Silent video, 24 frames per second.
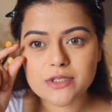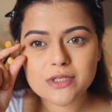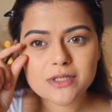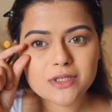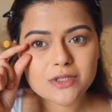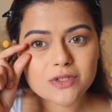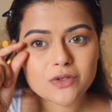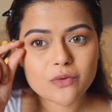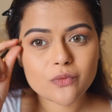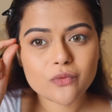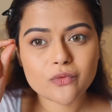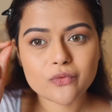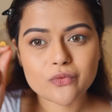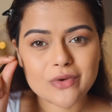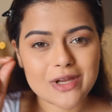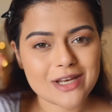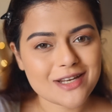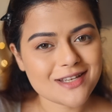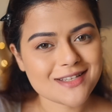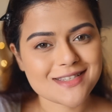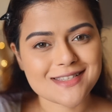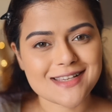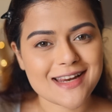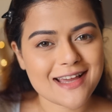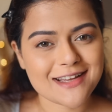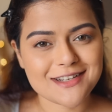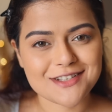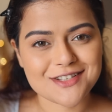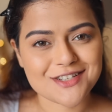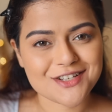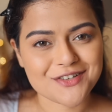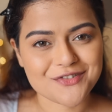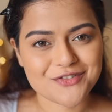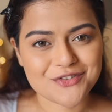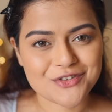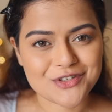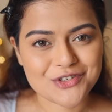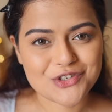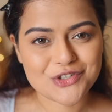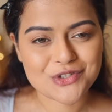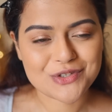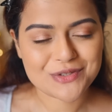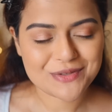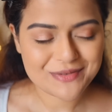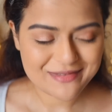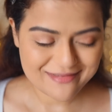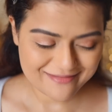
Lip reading: Just very slight definition.